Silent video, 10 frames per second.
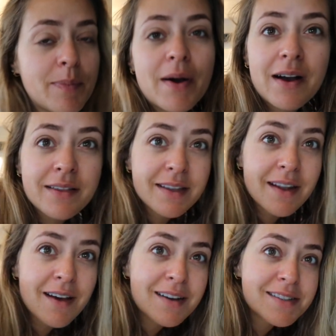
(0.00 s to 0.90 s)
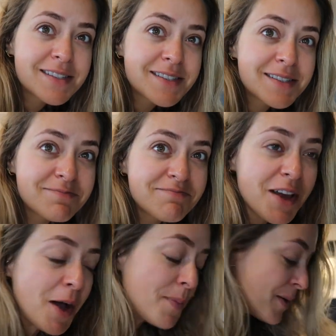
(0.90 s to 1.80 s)
but the last
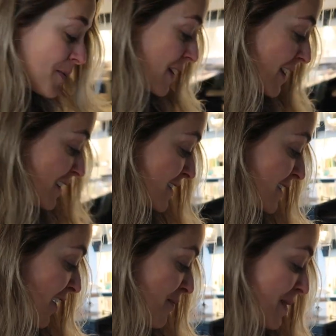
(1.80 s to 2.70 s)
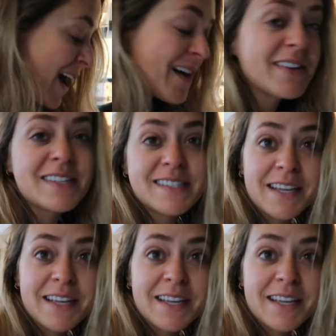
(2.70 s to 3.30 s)
couple of weeks I've been having